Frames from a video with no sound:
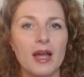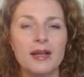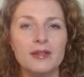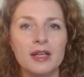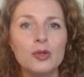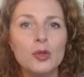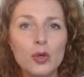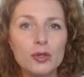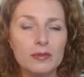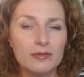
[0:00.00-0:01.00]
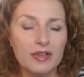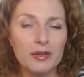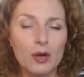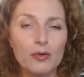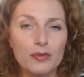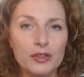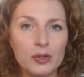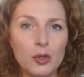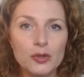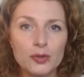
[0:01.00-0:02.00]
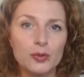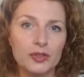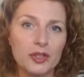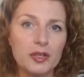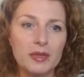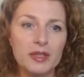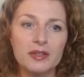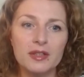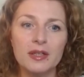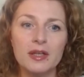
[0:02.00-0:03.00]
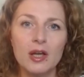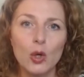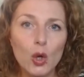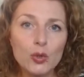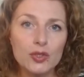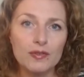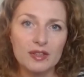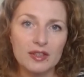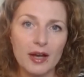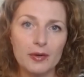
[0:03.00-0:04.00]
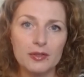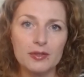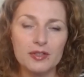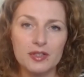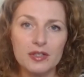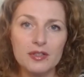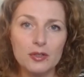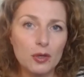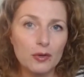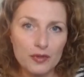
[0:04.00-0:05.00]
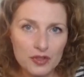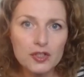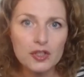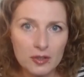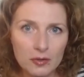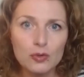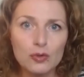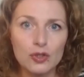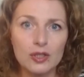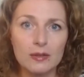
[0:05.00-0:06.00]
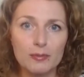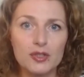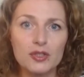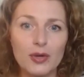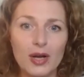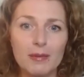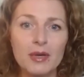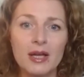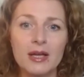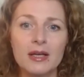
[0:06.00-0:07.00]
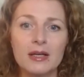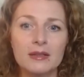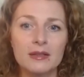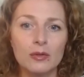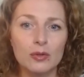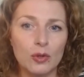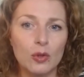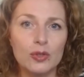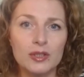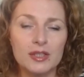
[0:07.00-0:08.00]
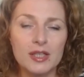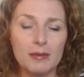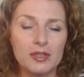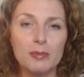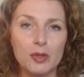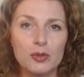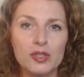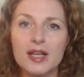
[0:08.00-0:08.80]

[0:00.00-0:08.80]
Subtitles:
And very often, in order to determine the cause of the thyroid disease, your physician would prescribe or order TPO